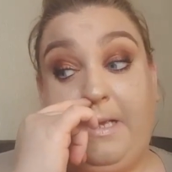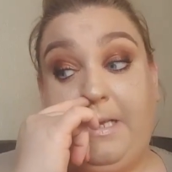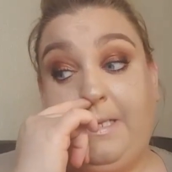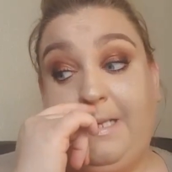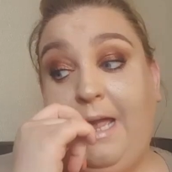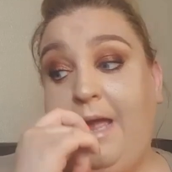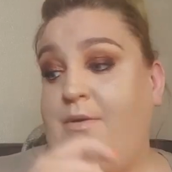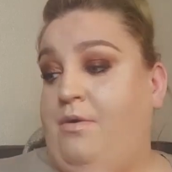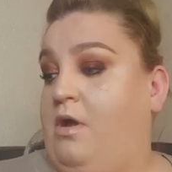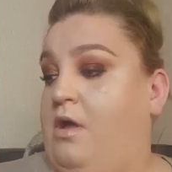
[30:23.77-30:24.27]

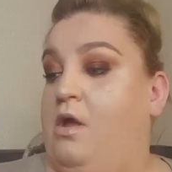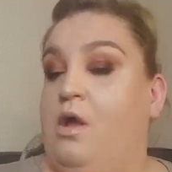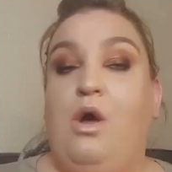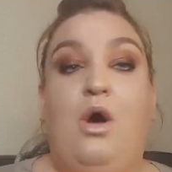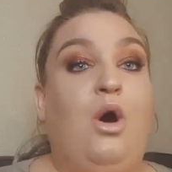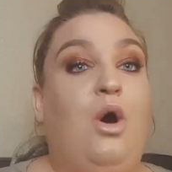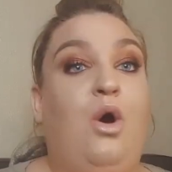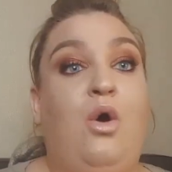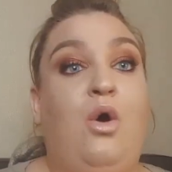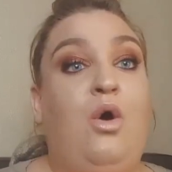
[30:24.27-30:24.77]
because now
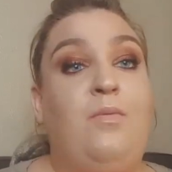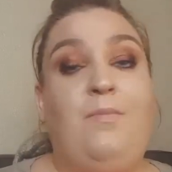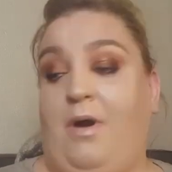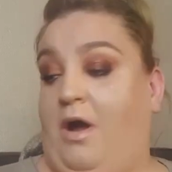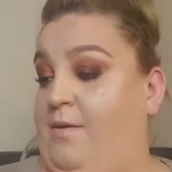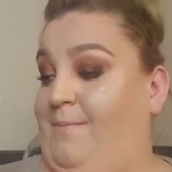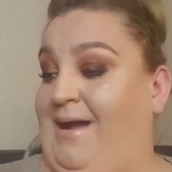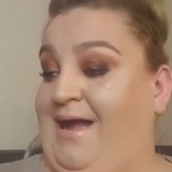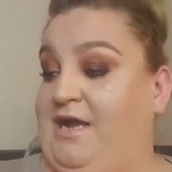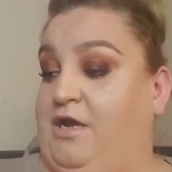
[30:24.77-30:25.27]
all
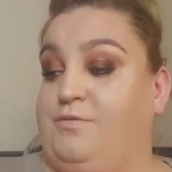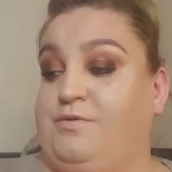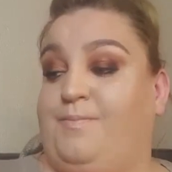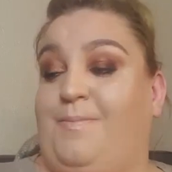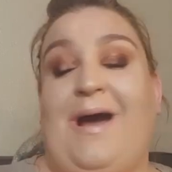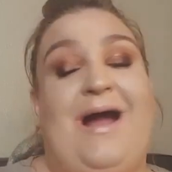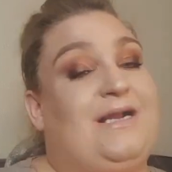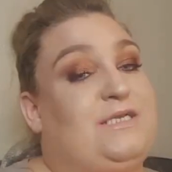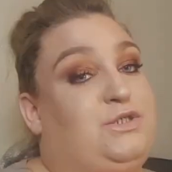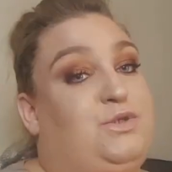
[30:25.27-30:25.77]
my
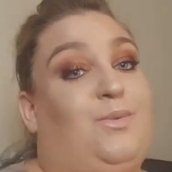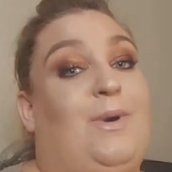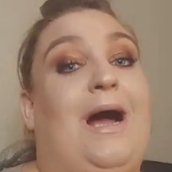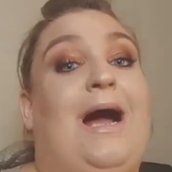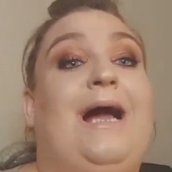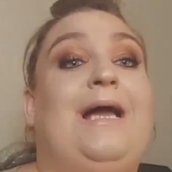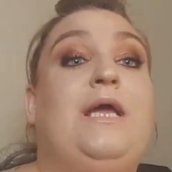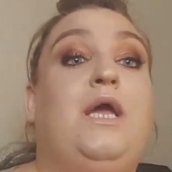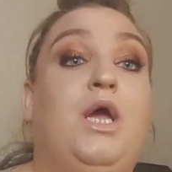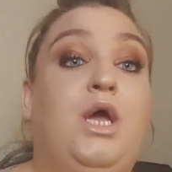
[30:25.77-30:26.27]
makeup's packed
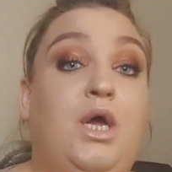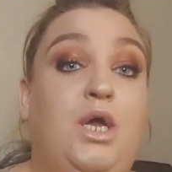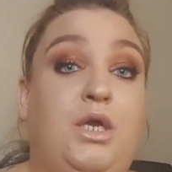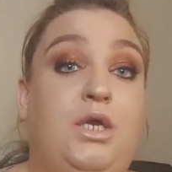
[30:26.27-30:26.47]
away,